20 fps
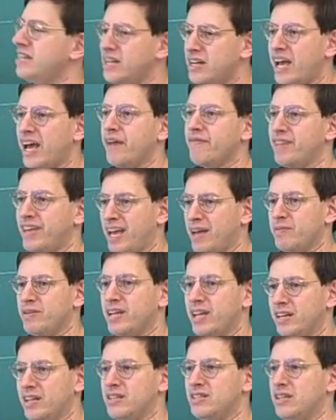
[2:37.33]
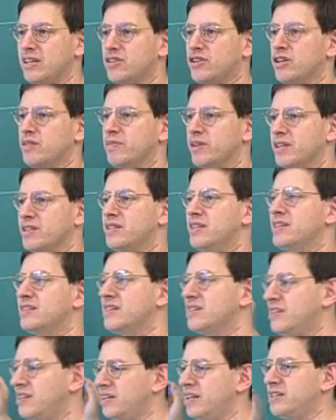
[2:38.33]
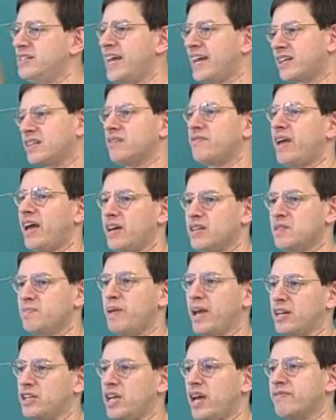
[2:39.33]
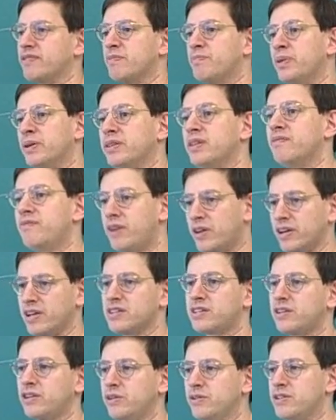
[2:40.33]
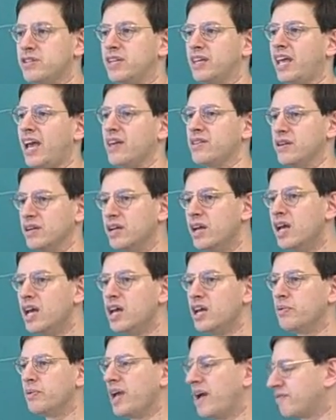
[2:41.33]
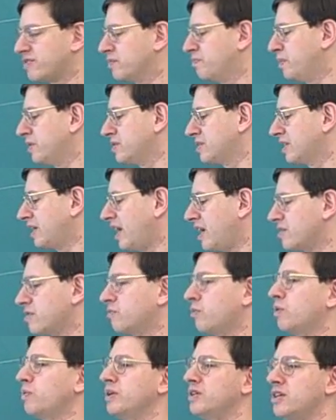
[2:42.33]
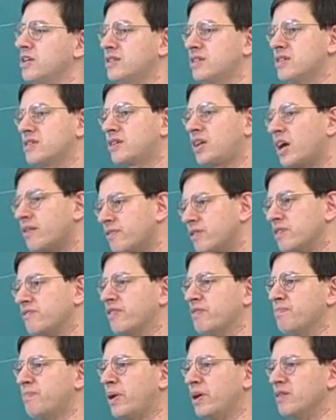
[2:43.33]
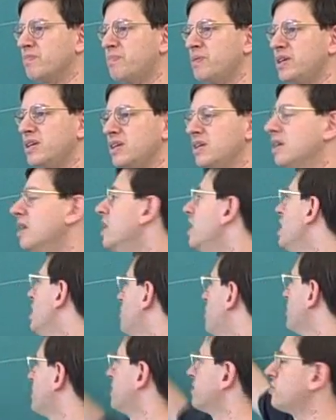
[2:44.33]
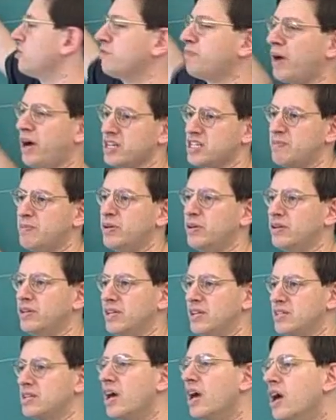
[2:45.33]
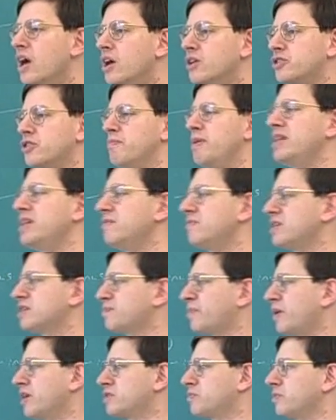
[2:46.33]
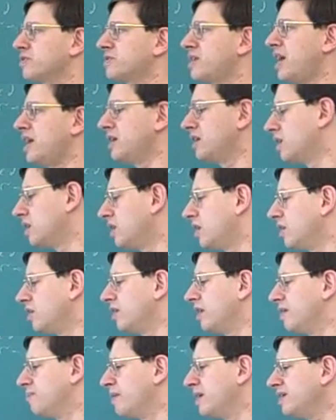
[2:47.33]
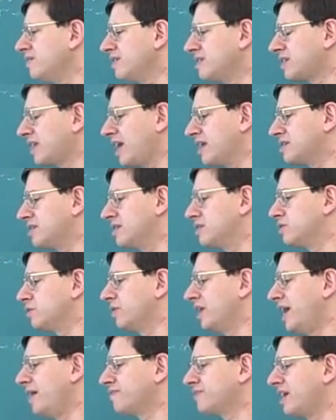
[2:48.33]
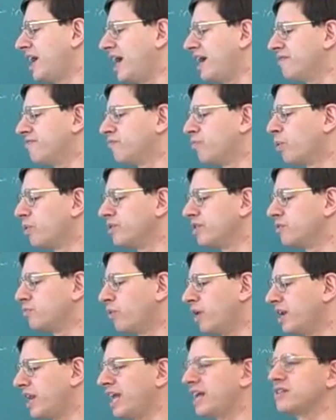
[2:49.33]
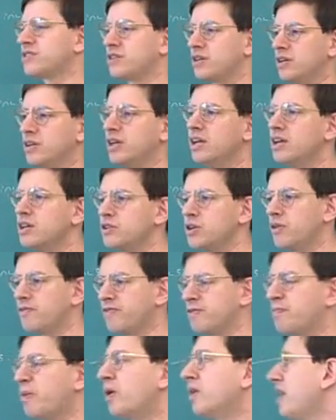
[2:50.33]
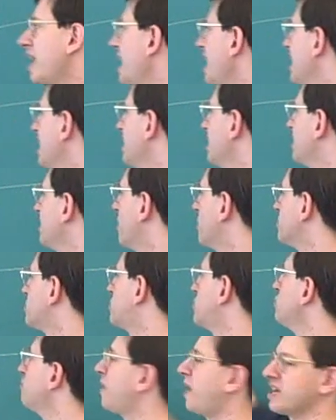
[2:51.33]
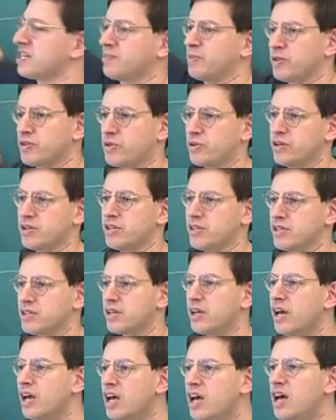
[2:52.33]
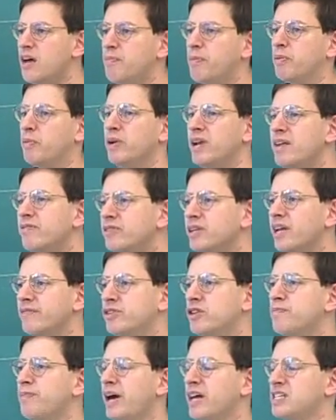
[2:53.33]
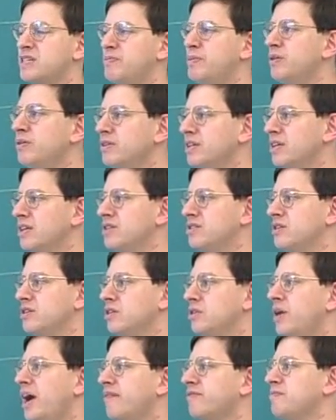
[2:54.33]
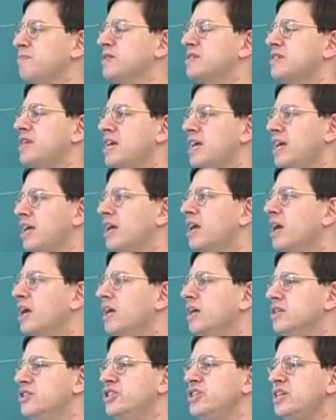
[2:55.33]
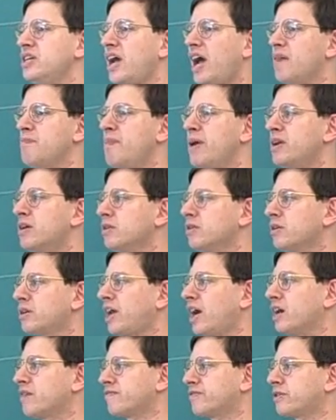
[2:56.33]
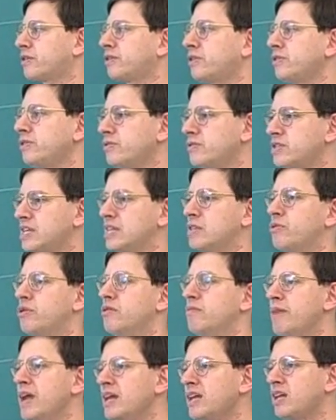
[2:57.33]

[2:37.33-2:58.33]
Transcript: that it did have the amidated C terminus. This is the detective aspect. You have to put the various clues together. We have to put together what we just discovered from part B with our two possibilities. So many of these parts will say, in many of these cases, you'll have to have more than one answer. So from part A, there was two possible sources. But whenever you have two possibilities, you have to be saying, gee, I better look out for clues in the